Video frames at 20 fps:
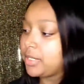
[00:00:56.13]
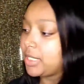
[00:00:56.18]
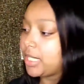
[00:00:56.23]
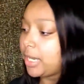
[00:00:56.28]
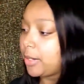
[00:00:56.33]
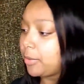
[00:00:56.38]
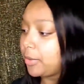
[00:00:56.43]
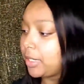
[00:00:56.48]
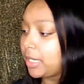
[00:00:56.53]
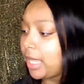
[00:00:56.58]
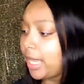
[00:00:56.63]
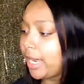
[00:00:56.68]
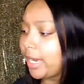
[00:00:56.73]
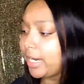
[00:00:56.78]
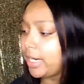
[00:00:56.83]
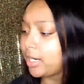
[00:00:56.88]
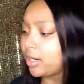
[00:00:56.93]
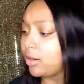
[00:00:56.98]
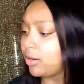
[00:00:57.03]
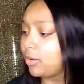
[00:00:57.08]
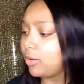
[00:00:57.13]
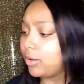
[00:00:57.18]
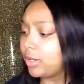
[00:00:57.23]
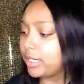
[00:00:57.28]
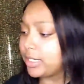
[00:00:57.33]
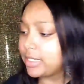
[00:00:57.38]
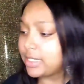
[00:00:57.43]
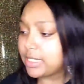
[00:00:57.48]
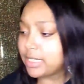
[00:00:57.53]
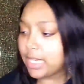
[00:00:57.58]
They were like on
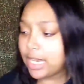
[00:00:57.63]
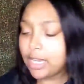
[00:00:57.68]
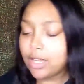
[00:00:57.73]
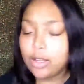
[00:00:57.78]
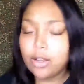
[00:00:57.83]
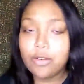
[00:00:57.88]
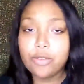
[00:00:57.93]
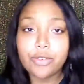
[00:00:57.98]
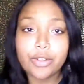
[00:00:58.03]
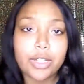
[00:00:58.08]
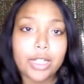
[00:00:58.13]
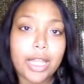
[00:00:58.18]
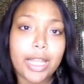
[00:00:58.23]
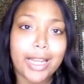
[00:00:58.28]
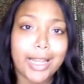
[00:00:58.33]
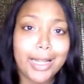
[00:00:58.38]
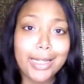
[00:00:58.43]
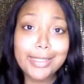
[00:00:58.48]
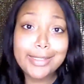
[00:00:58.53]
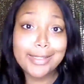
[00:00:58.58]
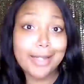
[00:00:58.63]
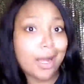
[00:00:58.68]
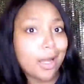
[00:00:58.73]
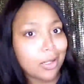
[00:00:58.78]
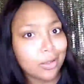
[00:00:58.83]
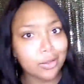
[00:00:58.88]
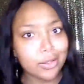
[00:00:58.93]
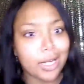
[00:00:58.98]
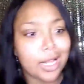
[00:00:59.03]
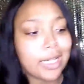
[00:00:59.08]
sale for like
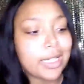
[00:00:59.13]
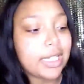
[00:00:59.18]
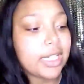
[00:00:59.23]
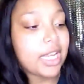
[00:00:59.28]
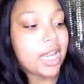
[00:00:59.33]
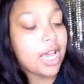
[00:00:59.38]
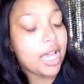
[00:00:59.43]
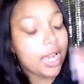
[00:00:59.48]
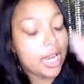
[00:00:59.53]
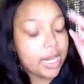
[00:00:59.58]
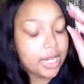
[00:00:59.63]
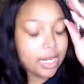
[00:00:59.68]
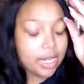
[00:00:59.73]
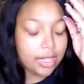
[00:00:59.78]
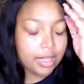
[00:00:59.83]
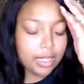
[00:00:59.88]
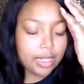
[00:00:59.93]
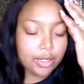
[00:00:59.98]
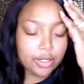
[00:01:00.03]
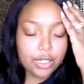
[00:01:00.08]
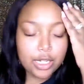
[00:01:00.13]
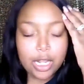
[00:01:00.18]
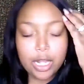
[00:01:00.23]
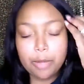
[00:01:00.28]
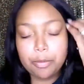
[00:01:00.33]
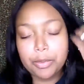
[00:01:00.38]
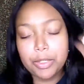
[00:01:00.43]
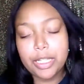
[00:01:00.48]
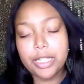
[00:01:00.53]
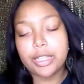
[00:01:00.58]
$1.99, and there's a
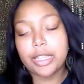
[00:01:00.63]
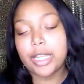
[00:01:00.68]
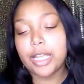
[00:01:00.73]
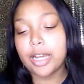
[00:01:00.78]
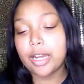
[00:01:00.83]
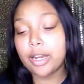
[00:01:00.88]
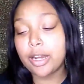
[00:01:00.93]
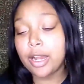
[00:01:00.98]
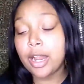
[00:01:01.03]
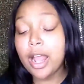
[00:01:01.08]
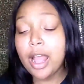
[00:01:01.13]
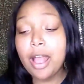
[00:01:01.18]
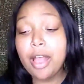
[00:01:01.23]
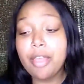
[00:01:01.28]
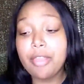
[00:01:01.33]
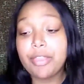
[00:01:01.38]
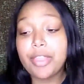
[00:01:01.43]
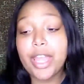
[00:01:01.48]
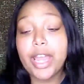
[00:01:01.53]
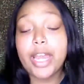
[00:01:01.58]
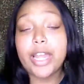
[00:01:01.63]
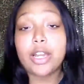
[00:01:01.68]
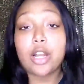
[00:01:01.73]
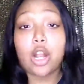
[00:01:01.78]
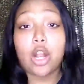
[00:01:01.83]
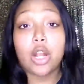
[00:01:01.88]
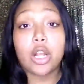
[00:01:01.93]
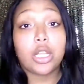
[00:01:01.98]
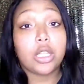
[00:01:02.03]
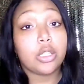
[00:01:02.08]
couple in there that are
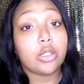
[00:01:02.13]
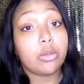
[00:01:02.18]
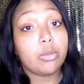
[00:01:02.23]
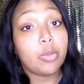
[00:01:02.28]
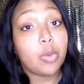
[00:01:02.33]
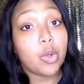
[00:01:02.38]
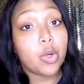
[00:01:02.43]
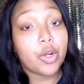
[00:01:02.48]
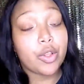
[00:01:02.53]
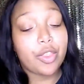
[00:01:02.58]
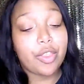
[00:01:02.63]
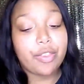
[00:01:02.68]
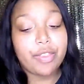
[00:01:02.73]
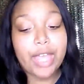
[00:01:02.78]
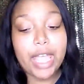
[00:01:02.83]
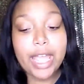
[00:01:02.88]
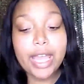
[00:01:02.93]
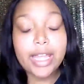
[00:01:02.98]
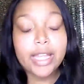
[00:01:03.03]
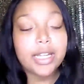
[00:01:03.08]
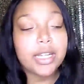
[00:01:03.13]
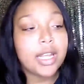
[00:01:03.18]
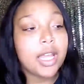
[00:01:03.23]
a little more than that.